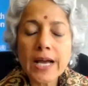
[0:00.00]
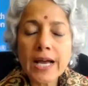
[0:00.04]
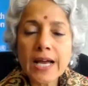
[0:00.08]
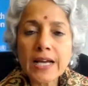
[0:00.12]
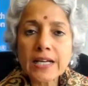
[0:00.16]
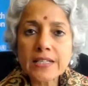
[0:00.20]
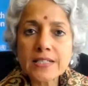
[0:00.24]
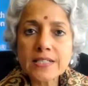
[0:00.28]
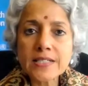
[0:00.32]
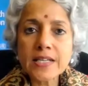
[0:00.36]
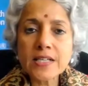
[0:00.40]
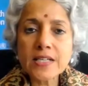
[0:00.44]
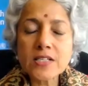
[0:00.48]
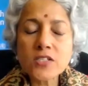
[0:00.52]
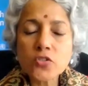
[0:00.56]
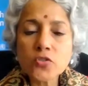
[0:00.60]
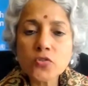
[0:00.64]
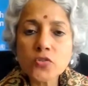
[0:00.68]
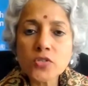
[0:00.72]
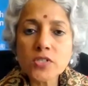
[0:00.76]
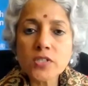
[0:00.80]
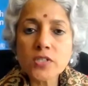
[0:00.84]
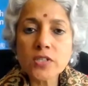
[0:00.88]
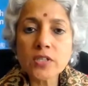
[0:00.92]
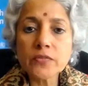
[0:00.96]

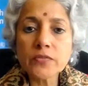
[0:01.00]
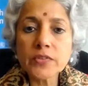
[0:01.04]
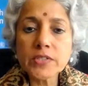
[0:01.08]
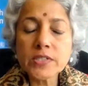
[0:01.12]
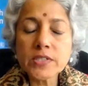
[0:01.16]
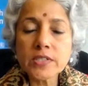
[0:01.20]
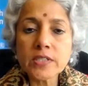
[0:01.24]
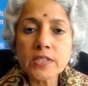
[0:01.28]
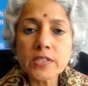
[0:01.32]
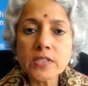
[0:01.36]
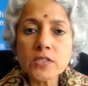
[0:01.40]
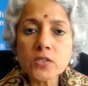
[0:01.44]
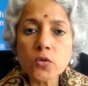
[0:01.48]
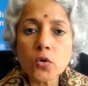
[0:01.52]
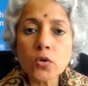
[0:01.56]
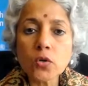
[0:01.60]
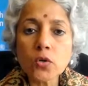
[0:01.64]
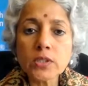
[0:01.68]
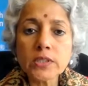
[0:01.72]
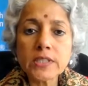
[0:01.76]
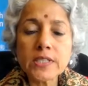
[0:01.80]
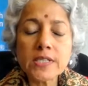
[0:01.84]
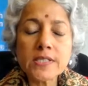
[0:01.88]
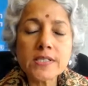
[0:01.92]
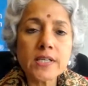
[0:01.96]
access to services,
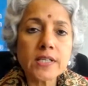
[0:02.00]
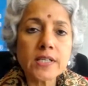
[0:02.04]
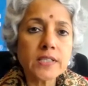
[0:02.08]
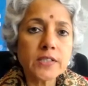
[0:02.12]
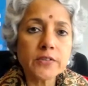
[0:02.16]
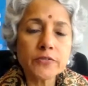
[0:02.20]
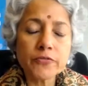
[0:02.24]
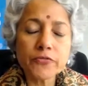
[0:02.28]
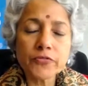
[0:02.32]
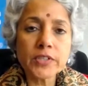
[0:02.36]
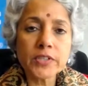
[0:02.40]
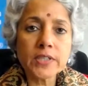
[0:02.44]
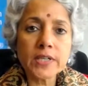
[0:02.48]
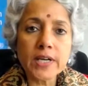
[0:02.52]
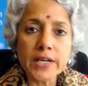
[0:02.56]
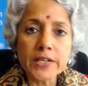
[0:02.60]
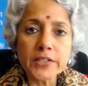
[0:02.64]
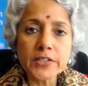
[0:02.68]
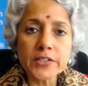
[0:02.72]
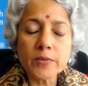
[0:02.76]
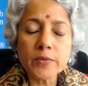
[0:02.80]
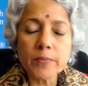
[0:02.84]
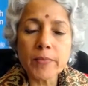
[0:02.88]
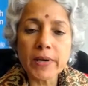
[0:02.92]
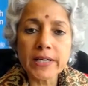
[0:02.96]
all these are different
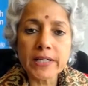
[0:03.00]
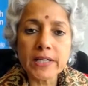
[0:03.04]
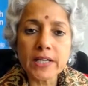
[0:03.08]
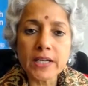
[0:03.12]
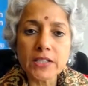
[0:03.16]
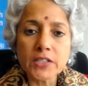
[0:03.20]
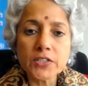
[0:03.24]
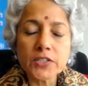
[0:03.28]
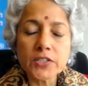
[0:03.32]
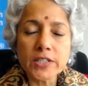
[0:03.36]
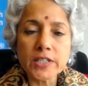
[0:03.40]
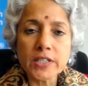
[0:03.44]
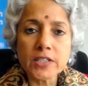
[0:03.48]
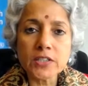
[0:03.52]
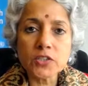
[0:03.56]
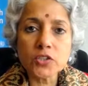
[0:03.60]
country by country.